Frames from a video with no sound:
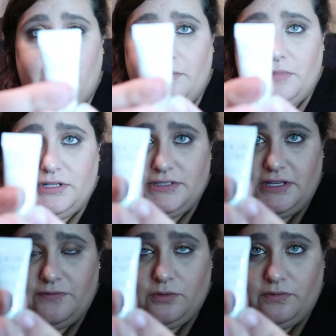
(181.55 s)
I'm gonna
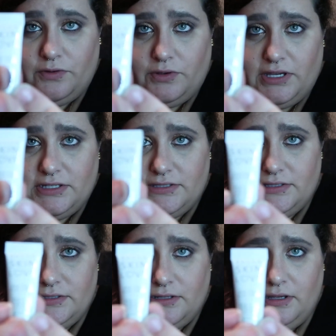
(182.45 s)
see if it will
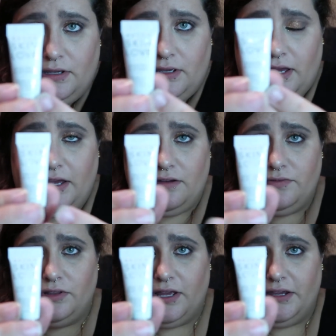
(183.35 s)
focus. I
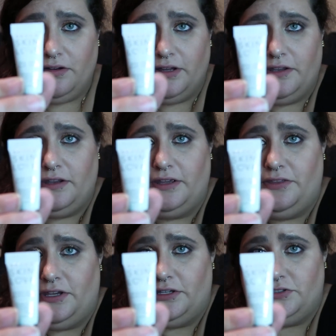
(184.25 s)
have a light on. I
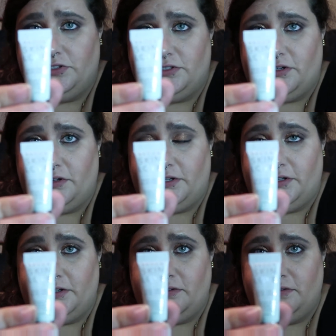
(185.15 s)
think it's just not
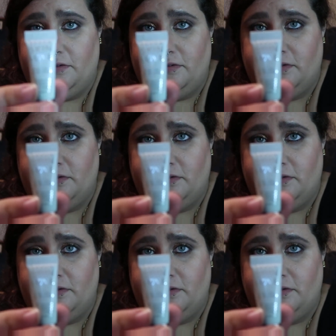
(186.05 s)
gonna.